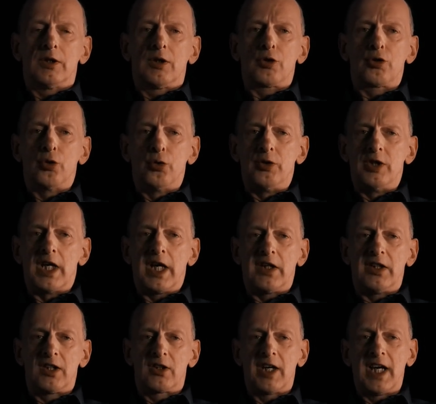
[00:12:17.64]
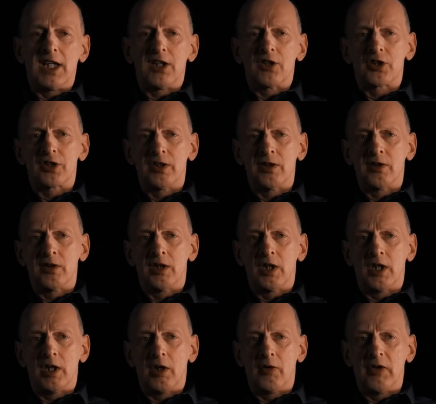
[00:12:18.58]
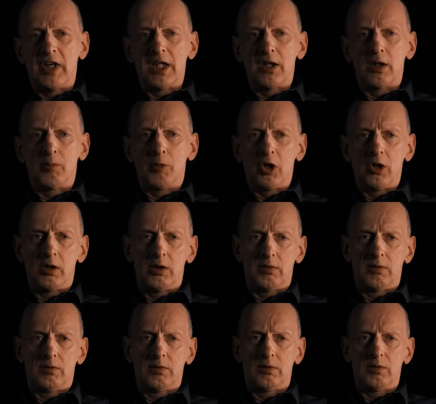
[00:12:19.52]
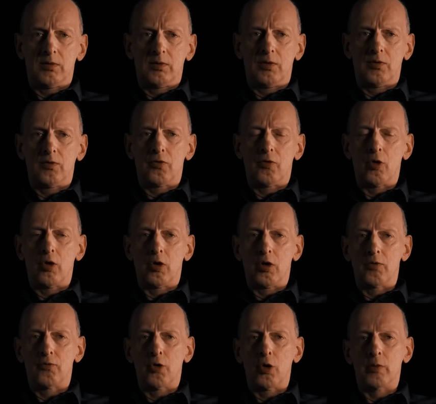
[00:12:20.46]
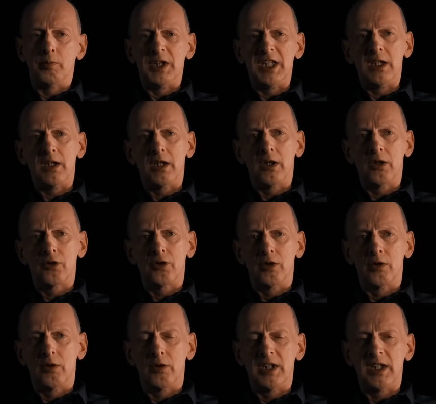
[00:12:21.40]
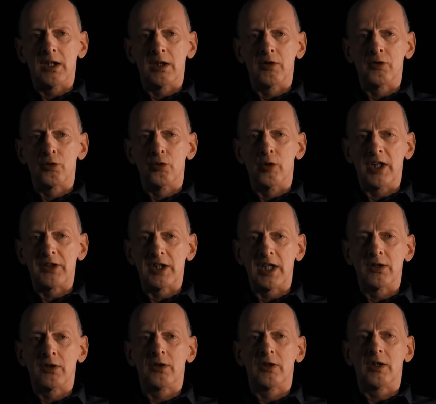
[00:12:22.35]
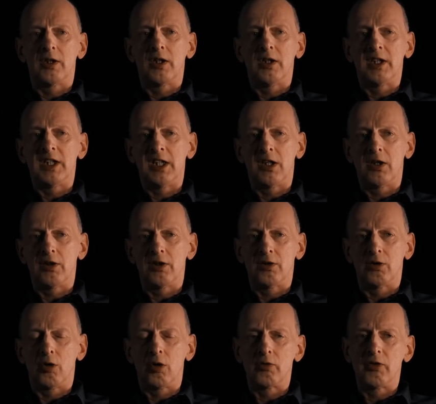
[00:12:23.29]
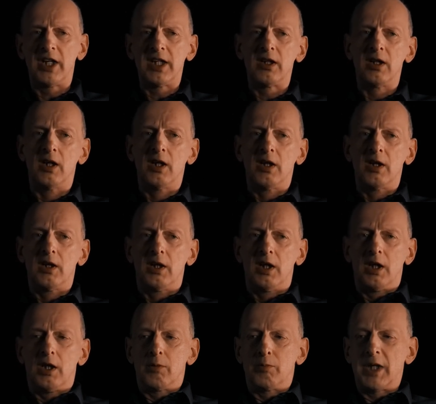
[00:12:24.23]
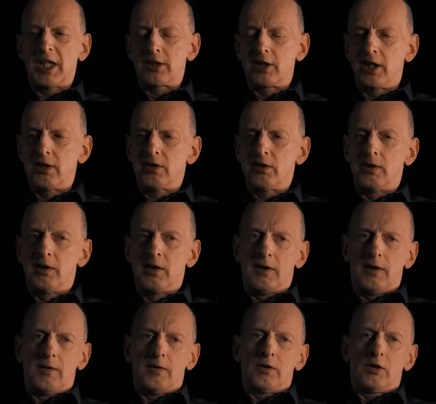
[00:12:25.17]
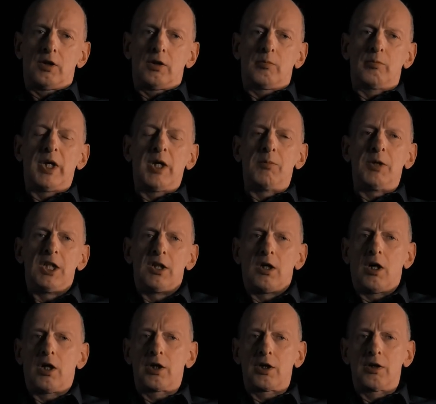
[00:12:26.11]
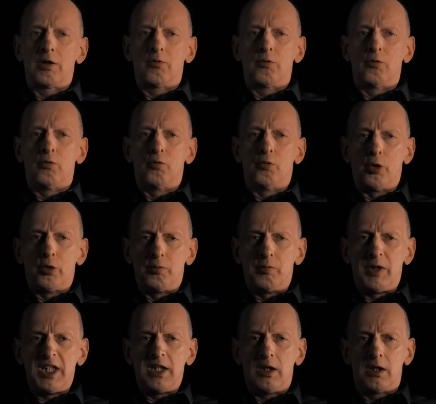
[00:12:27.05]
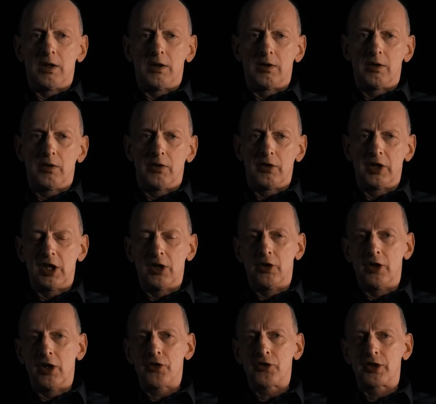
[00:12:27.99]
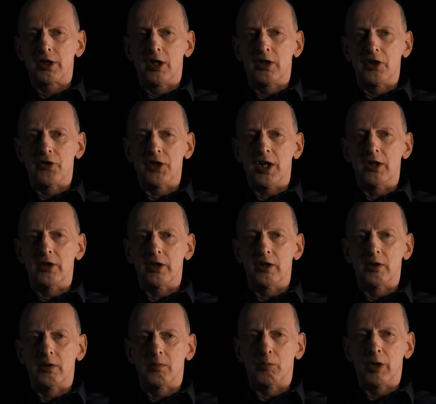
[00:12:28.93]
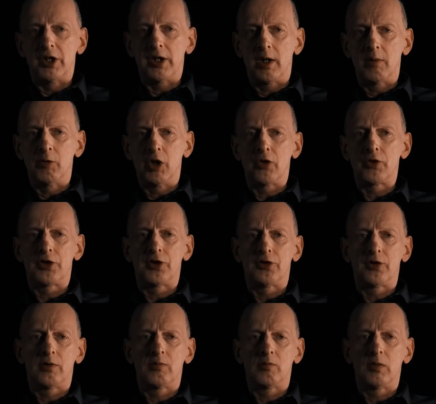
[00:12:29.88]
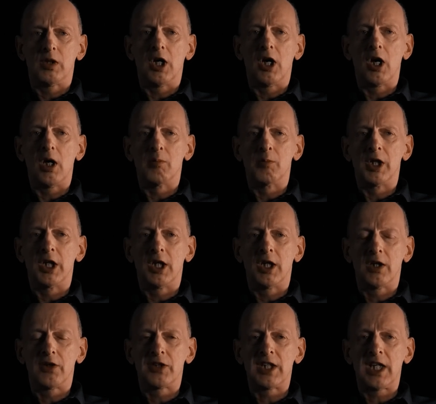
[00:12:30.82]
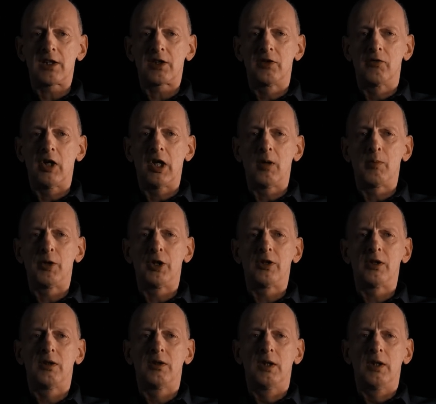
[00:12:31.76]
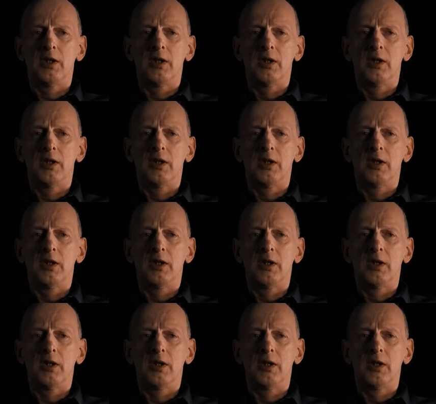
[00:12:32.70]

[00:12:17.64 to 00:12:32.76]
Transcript: good education available for me to attend here in Norway back then, maybe I would be an industrial designer, but I'm not. I'm a tech developer.